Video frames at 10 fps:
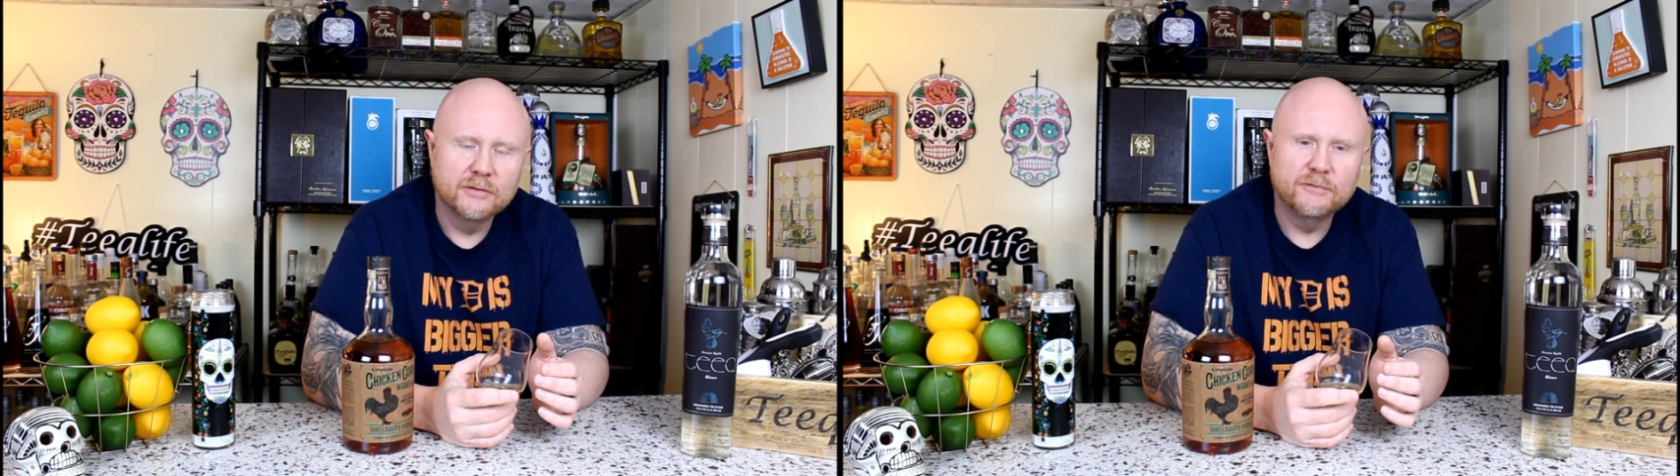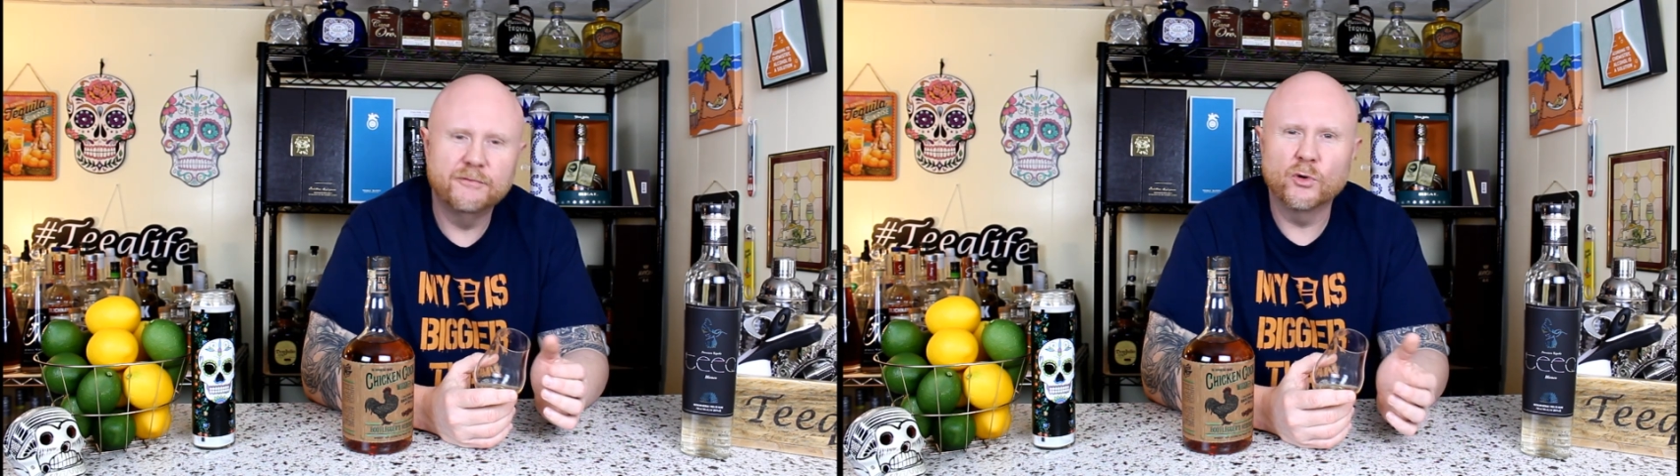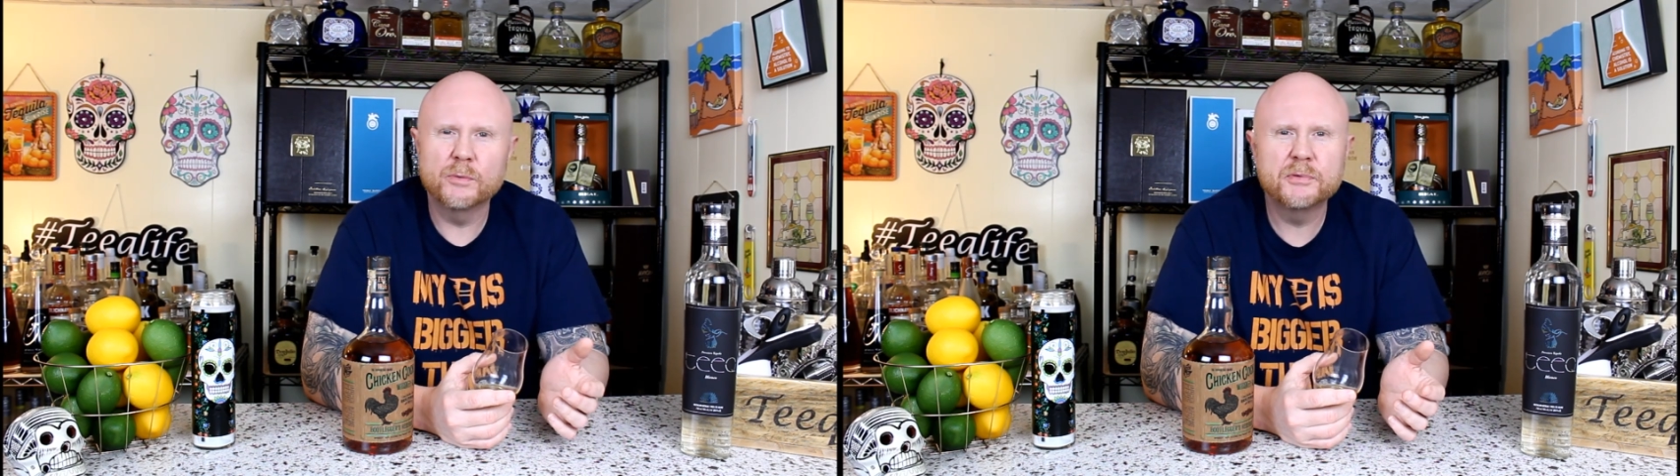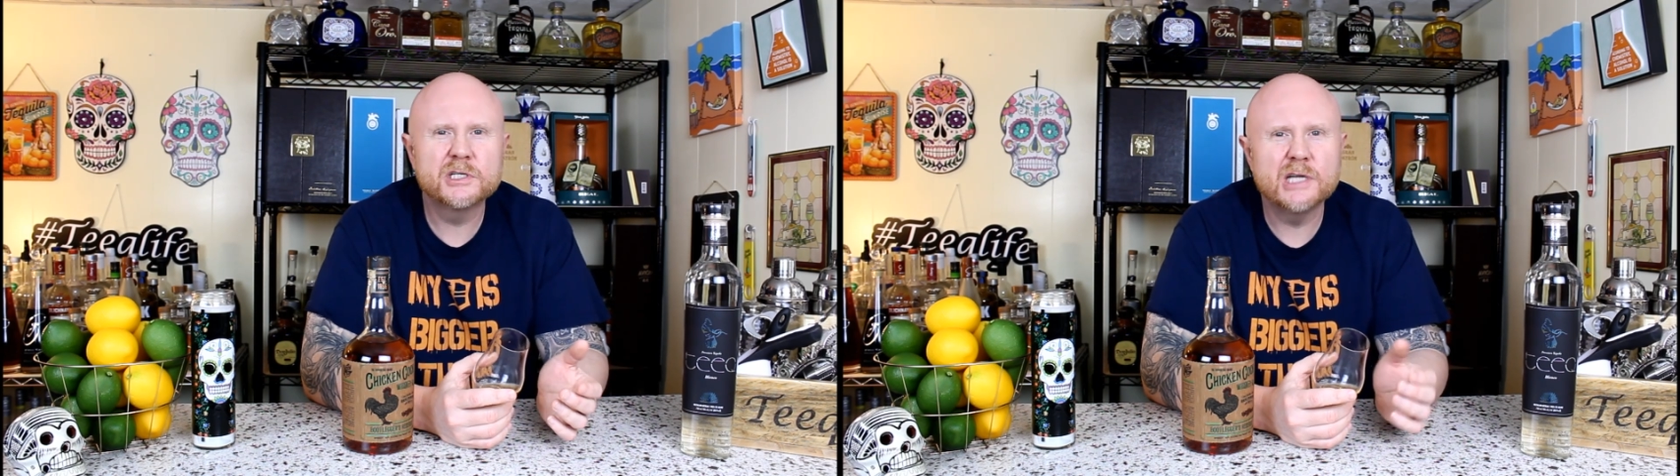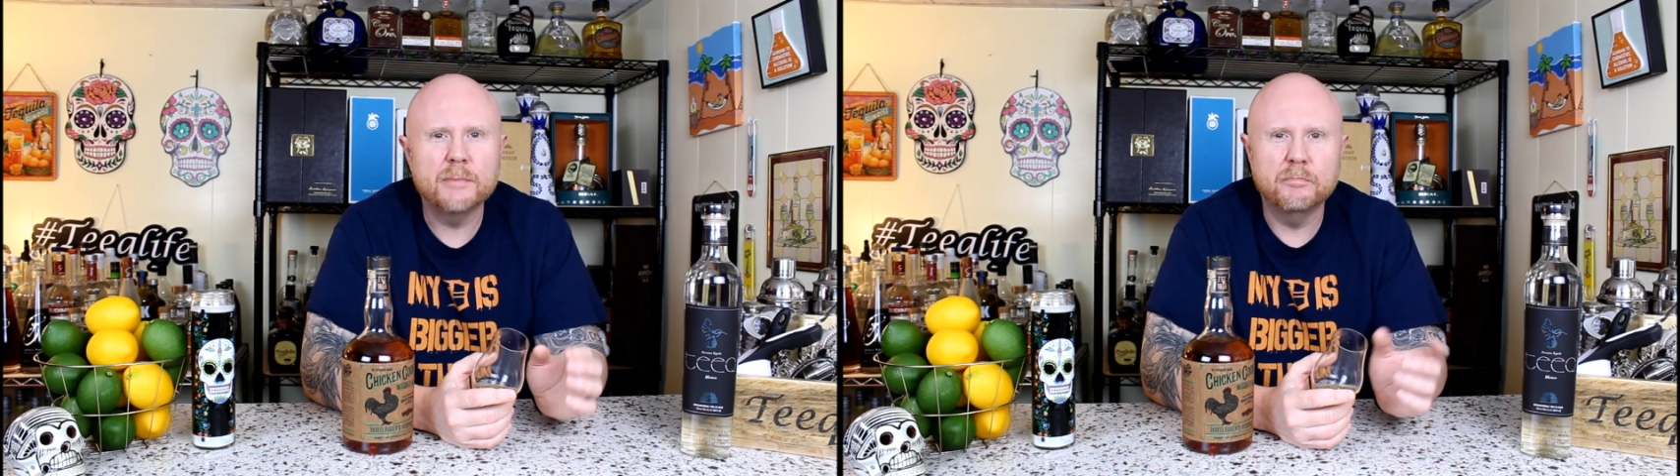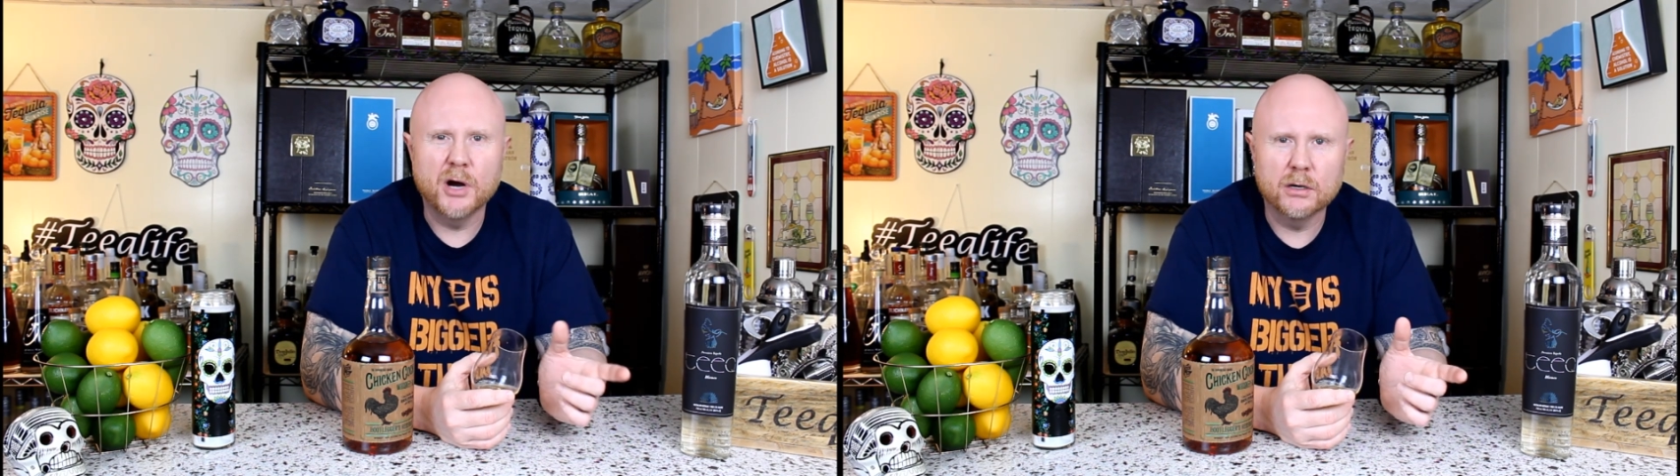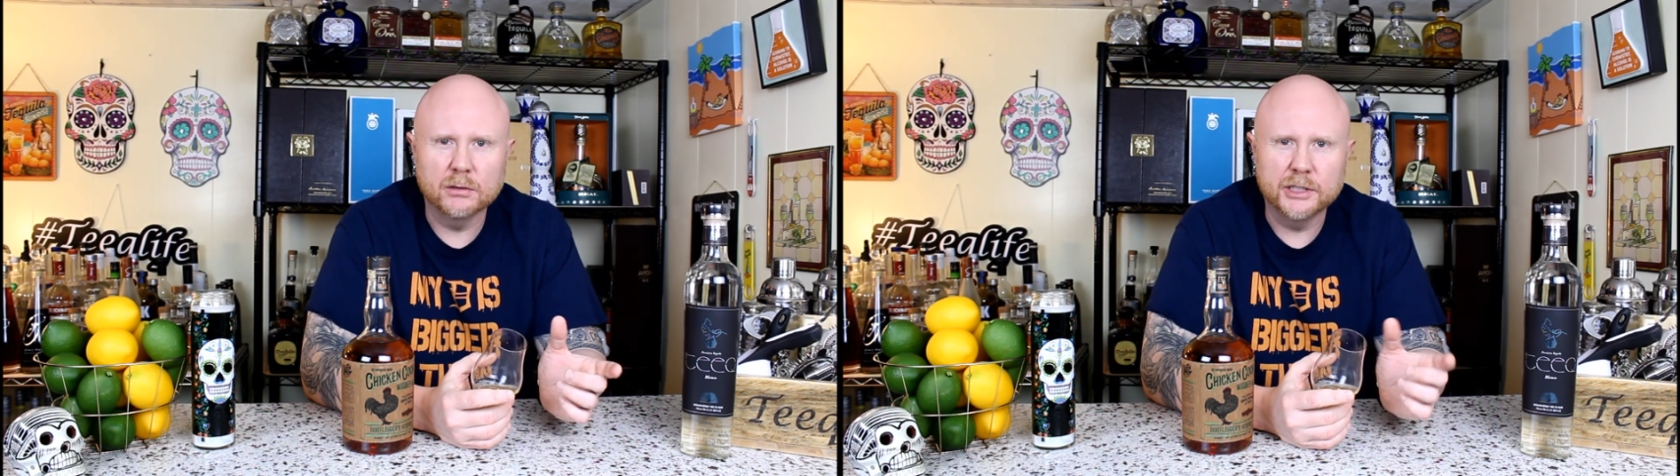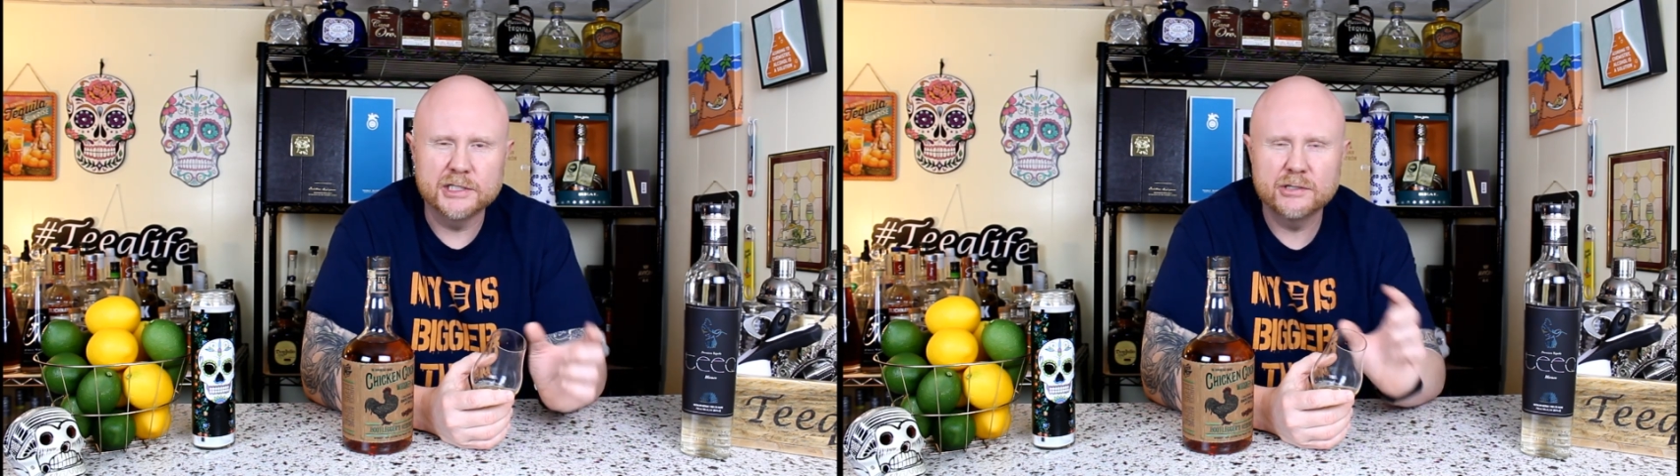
4% barley.